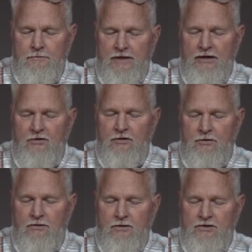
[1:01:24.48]
I know
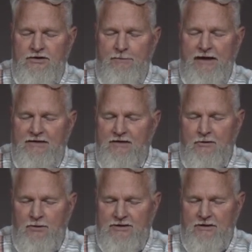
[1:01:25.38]
Costa Mesa
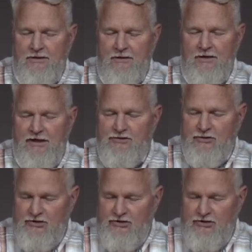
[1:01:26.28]
was a little country